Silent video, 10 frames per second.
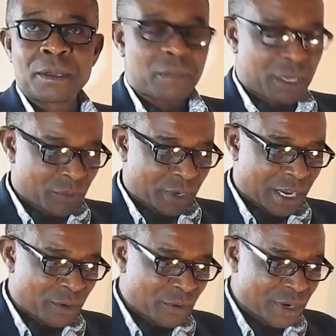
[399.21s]
but we
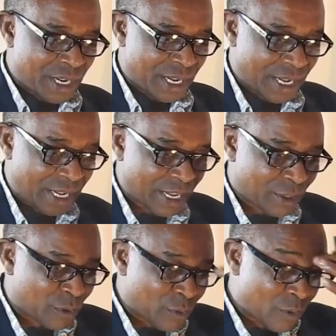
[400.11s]
can only
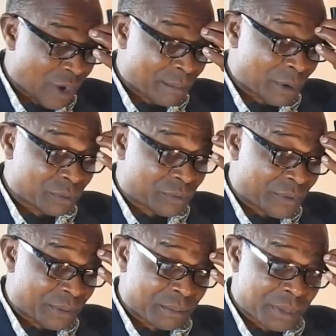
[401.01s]
get to know about
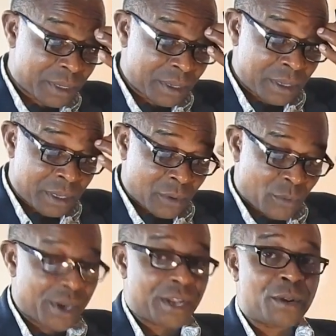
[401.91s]
them
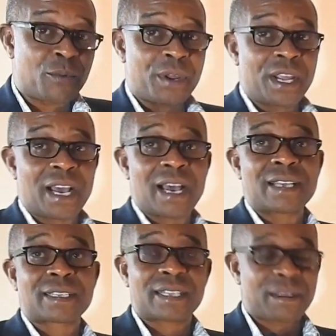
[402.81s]
when we
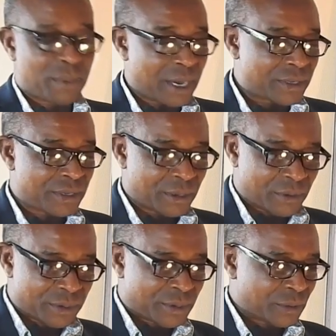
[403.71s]
ask the person
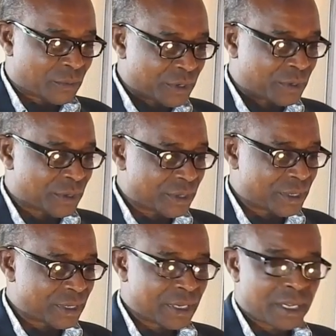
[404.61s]

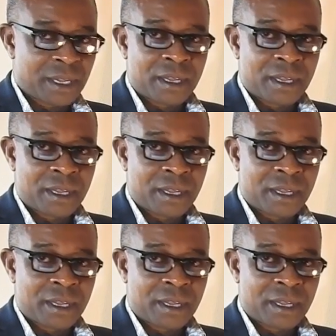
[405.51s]
questions.